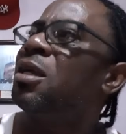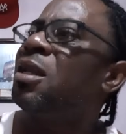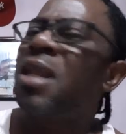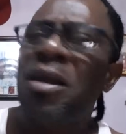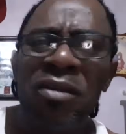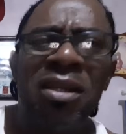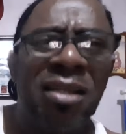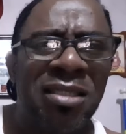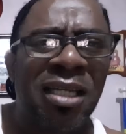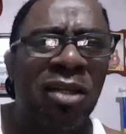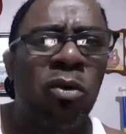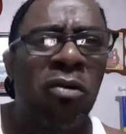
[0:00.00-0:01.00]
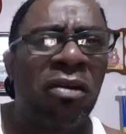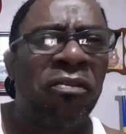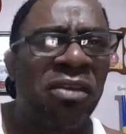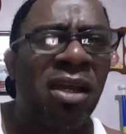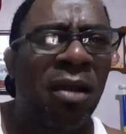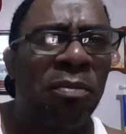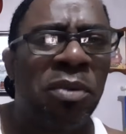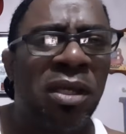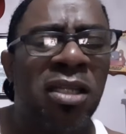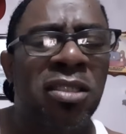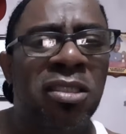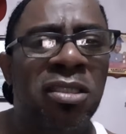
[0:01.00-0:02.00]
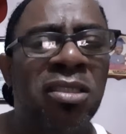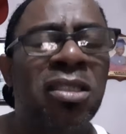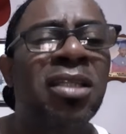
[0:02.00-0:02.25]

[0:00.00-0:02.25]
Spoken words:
Larry the Lizard over fear page,